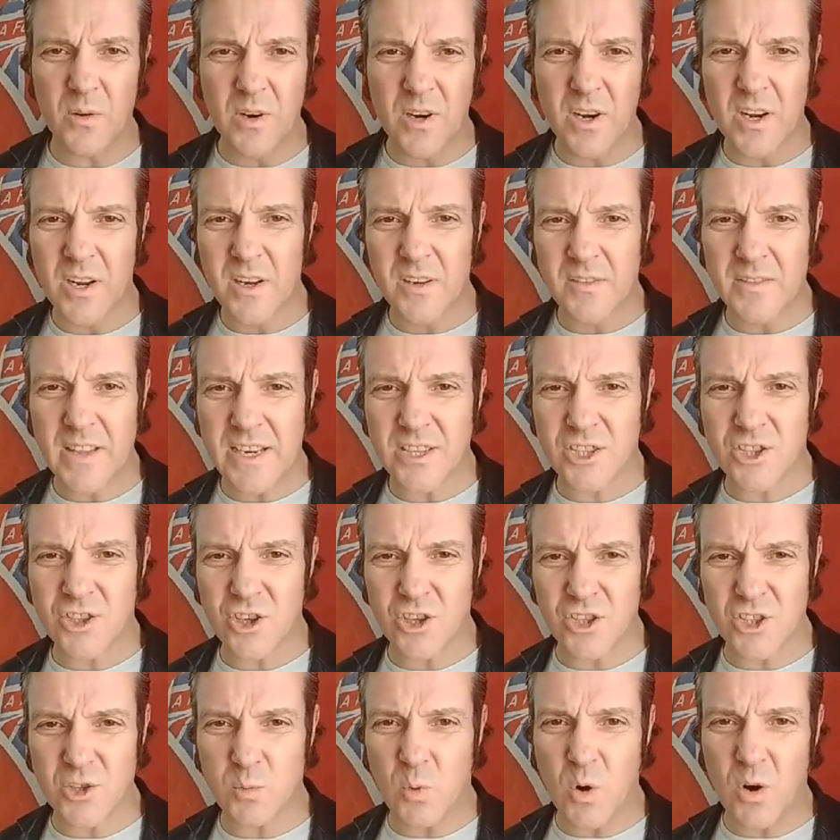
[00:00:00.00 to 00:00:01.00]
That's
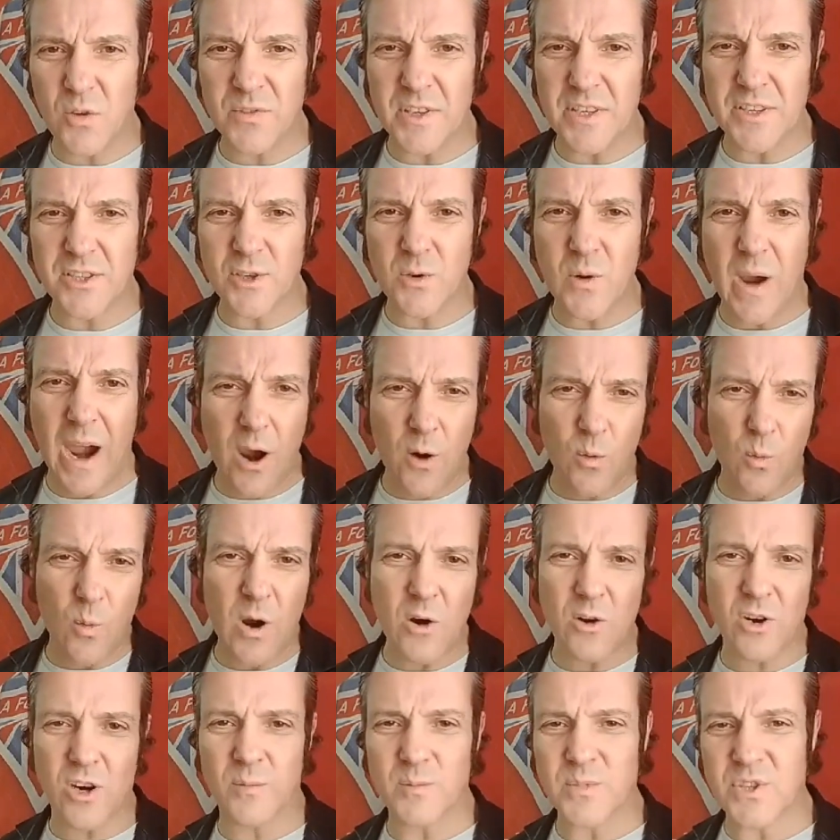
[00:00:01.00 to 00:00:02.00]
just what they do. Our
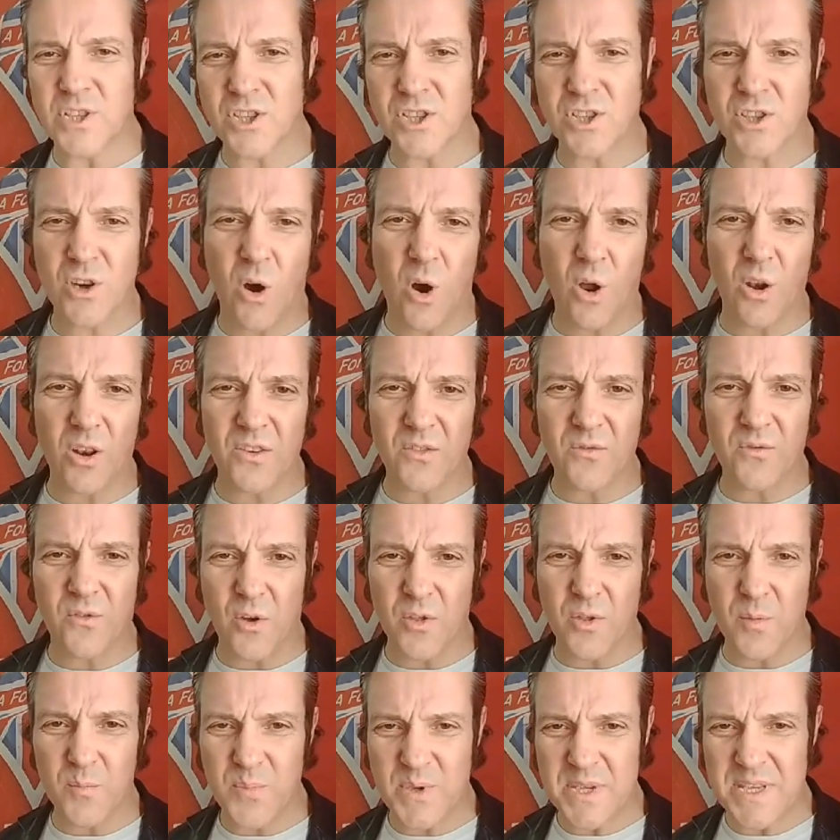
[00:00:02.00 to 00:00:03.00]
welcome to Scotland for the
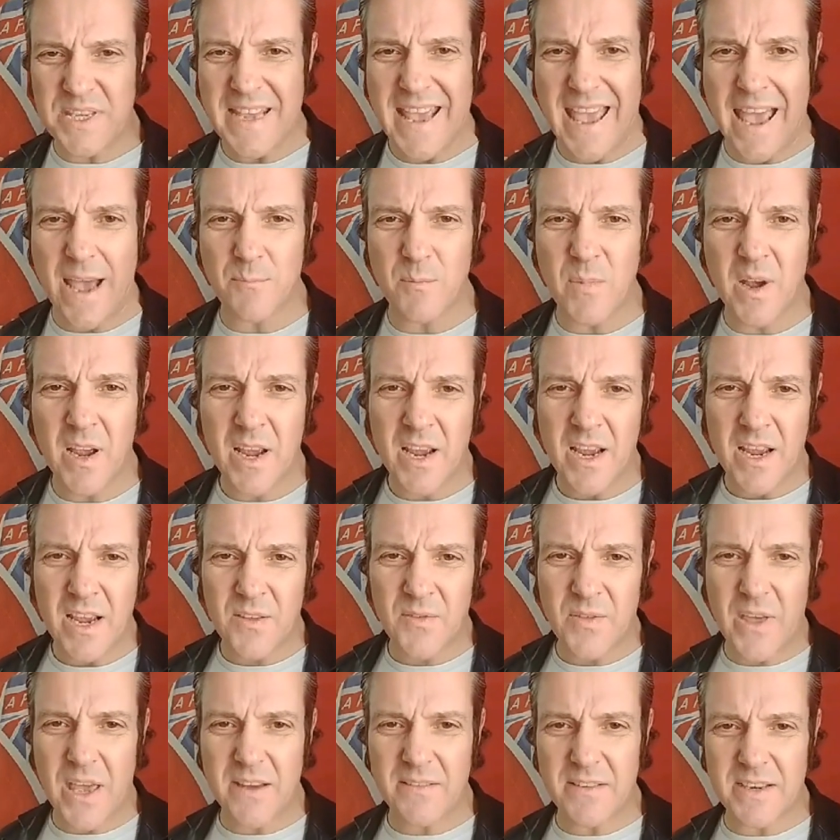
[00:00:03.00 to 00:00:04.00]
PM.
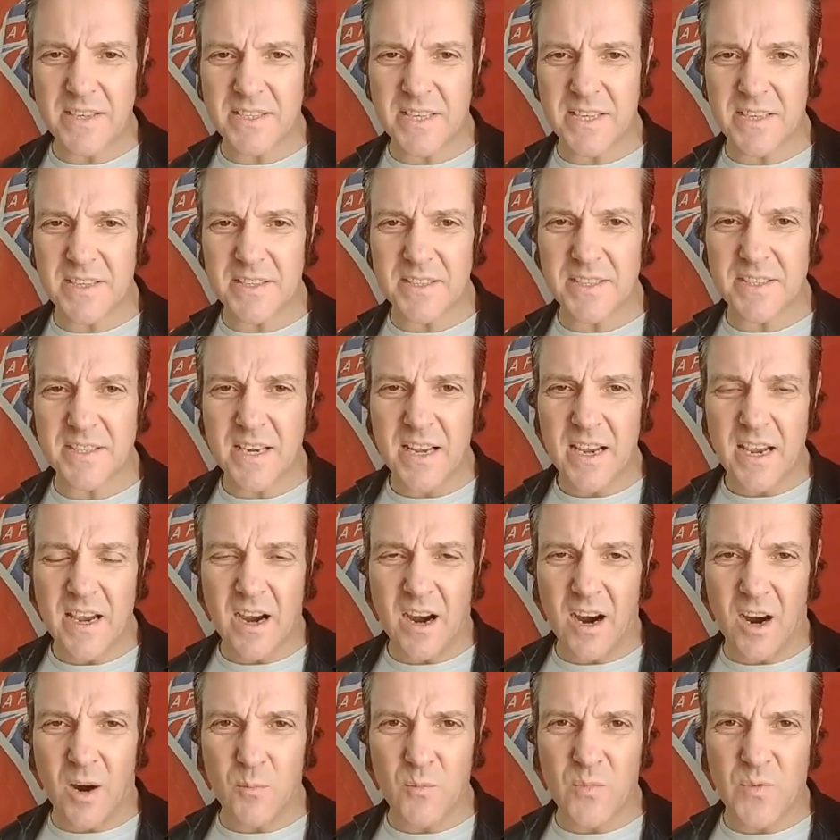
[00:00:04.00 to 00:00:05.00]
There it is,
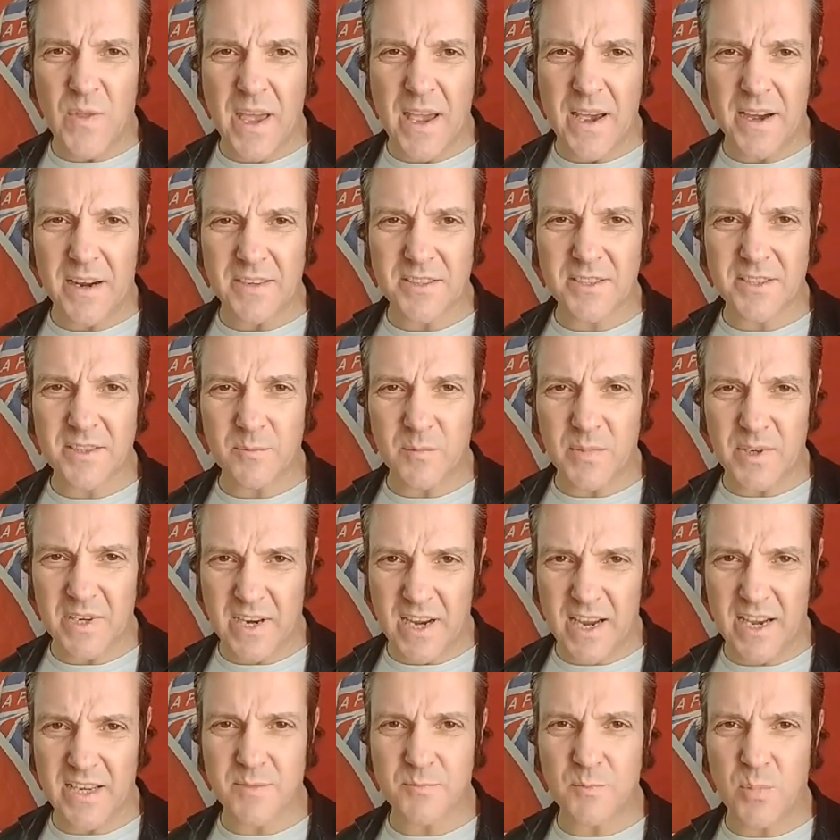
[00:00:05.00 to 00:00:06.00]
up there. Somebody
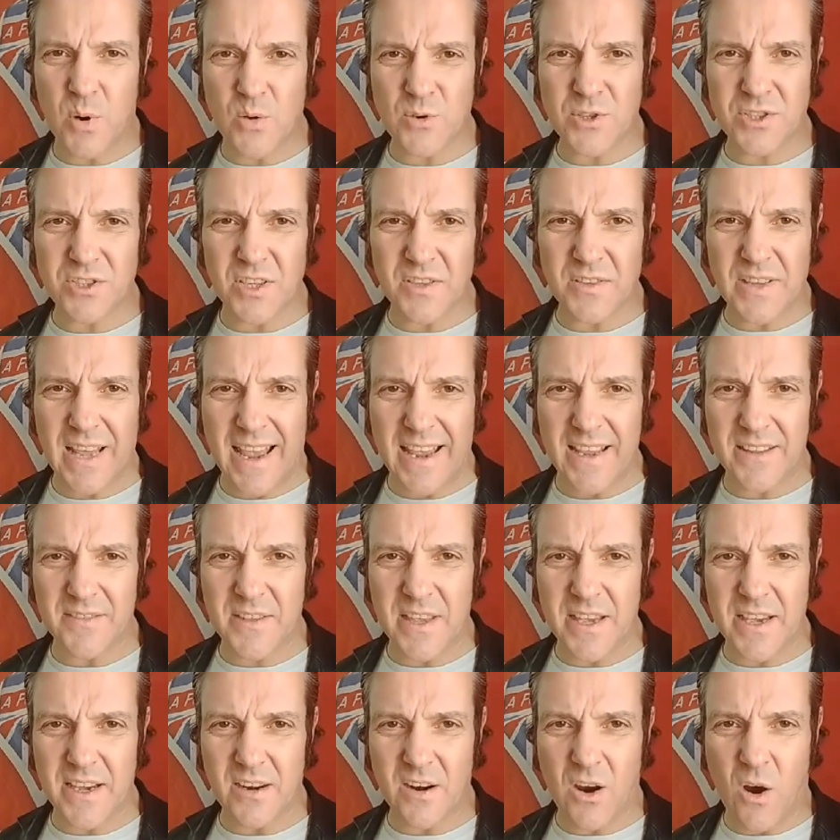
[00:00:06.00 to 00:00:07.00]
has posted that
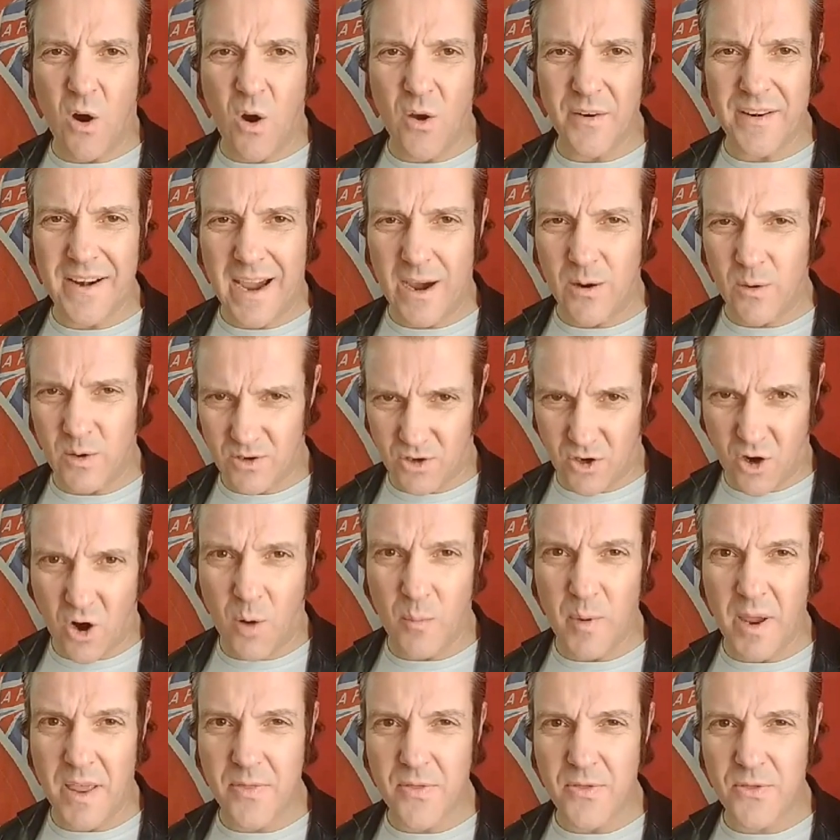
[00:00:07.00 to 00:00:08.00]
there on our
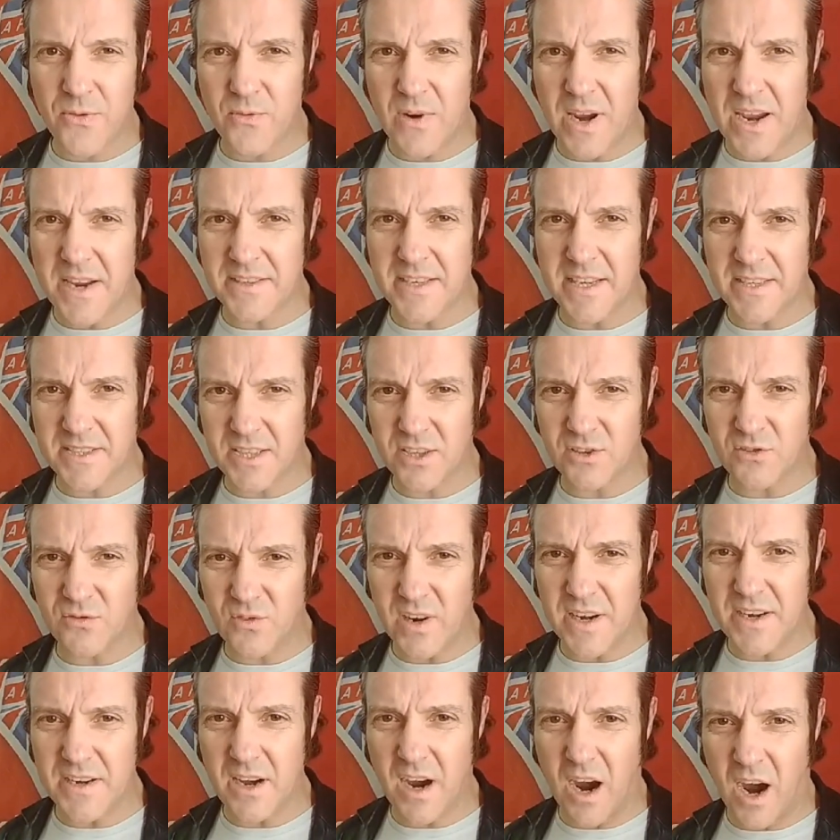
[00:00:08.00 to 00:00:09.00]
comment thread. That's a
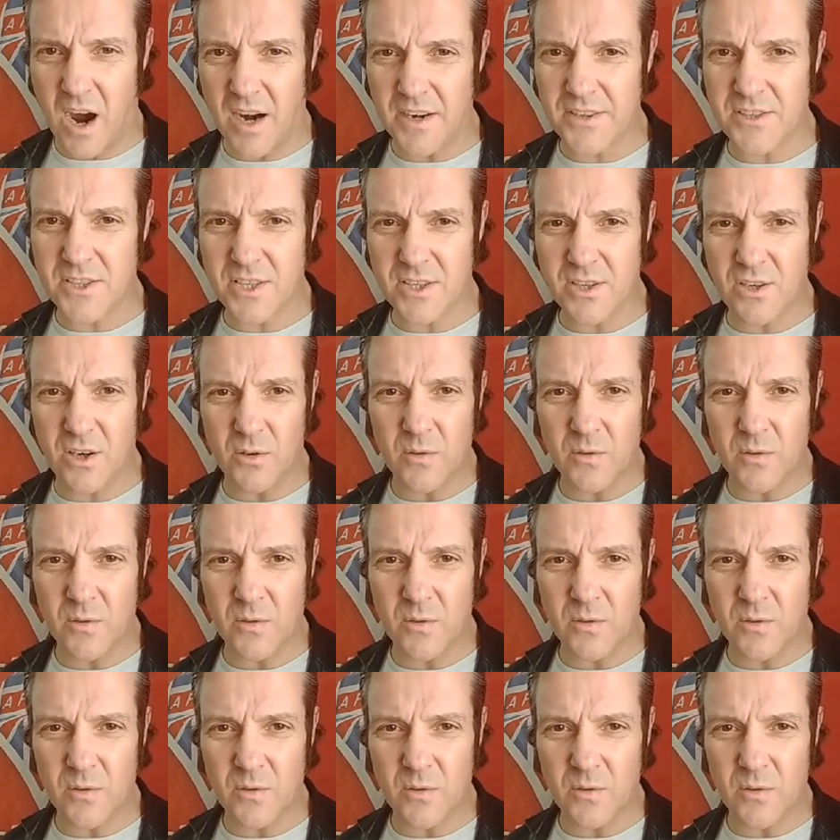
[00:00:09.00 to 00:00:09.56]
great article.